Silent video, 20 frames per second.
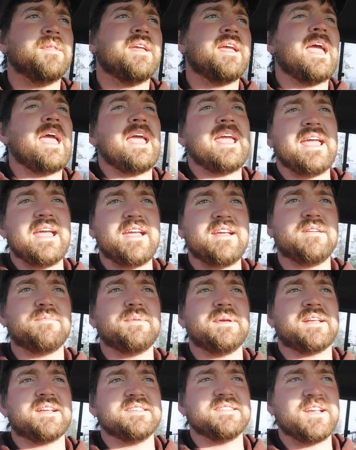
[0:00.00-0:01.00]
A,
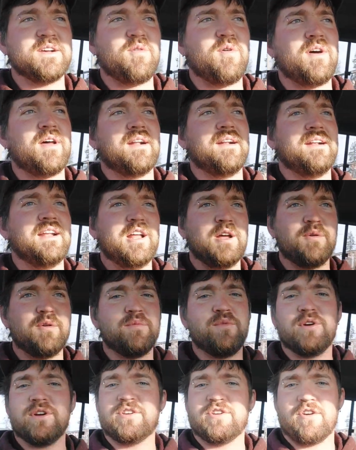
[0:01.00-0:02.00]
because I wanted a little bit
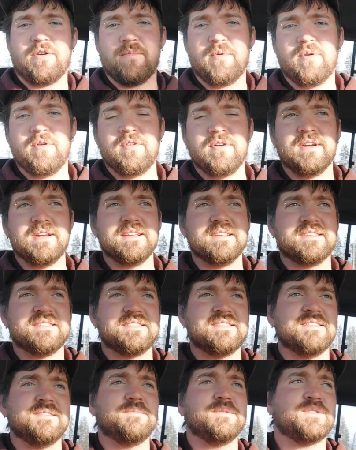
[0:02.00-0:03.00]
more turbo noise.
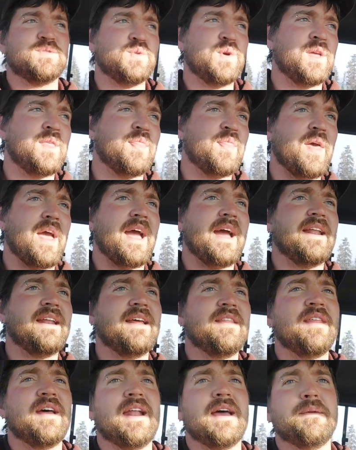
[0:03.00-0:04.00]
Between that,
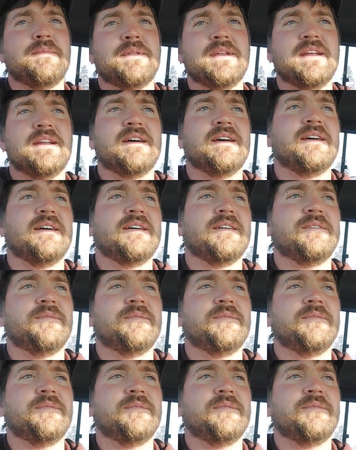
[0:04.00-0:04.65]
and then I did a